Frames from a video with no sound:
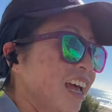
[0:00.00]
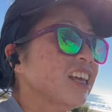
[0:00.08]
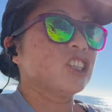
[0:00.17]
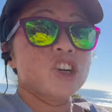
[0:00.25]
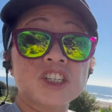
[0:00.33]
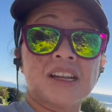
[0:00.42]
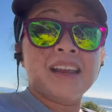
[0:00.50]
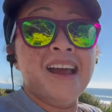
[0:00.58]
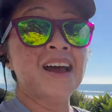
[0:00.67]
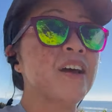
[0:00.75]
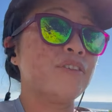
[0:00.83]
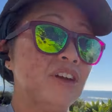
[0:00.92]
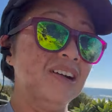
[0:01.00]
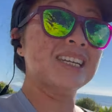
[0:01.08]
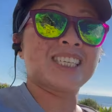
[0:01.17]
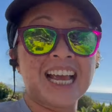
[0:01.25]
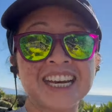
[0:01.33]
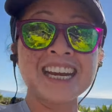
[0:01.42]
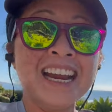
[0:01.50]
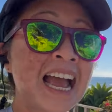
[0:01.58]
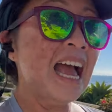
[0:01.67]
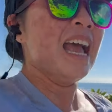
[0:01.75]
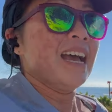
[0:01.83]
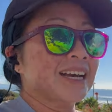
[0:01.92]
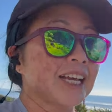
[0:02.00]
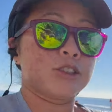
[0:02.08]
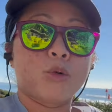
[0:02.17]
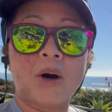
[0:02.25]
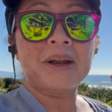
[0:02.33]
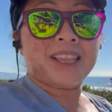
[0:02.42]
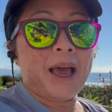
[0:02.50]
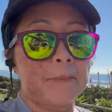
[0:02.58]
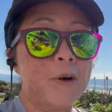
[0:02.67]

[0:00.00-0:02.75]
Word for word: is usually very sunny and it gets warm at that